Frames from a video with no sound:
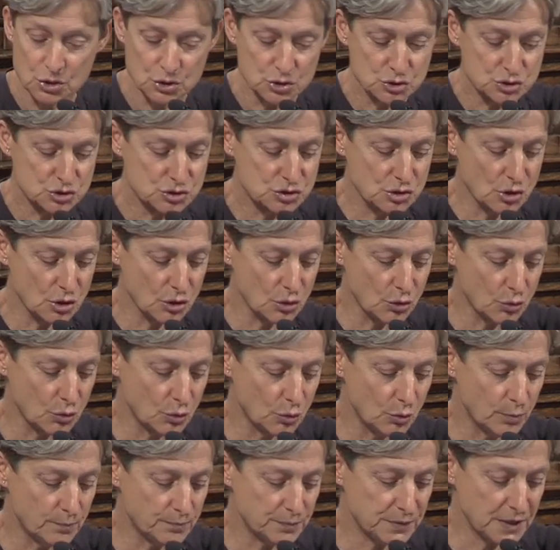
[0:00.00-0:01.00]

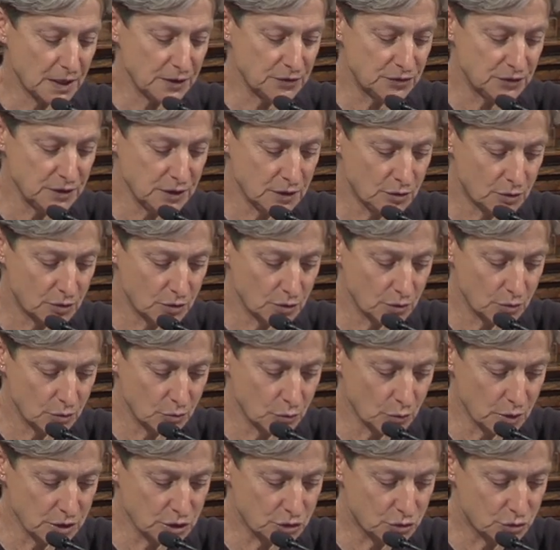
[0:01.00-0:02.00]
So I think
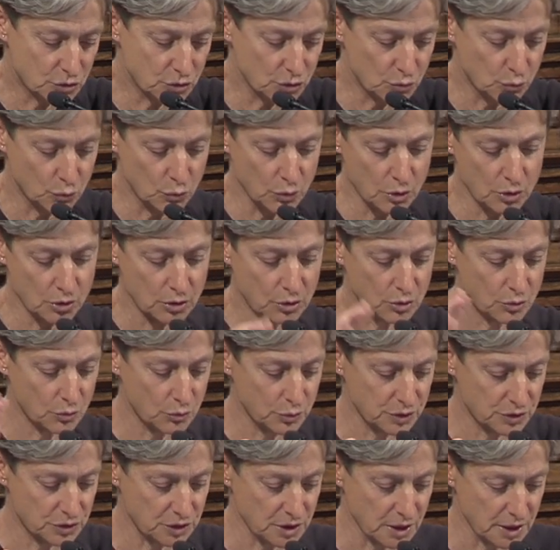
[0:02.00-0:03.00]
one could work
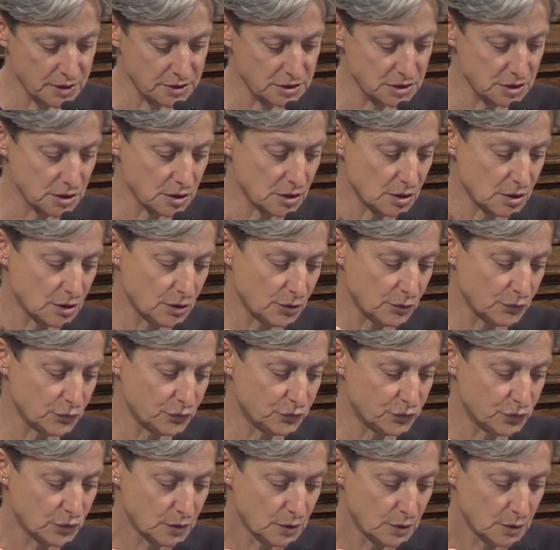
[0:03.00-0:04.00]
with the idea
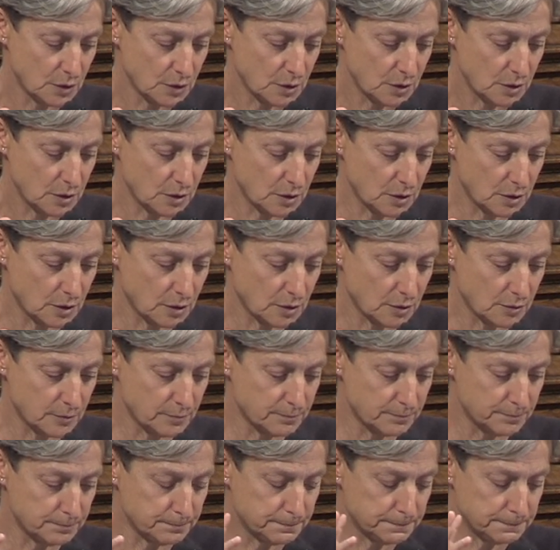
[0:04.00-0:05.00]
of
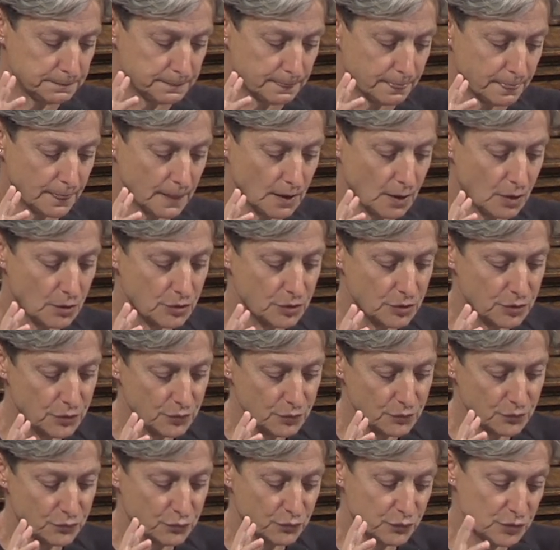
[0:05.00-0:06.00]
the
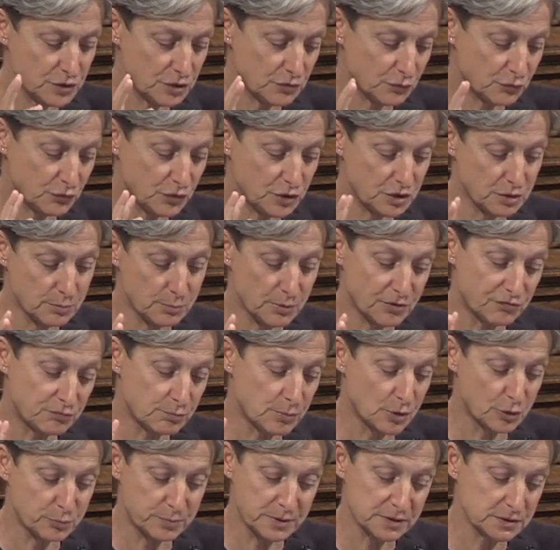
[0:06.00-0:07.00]
freedom of
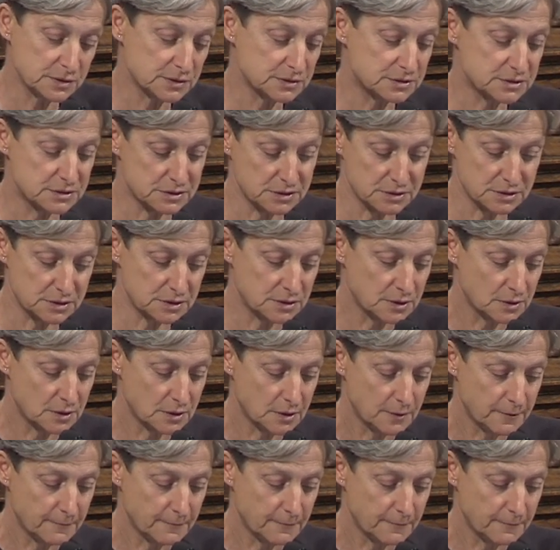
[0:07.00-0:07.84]
mobility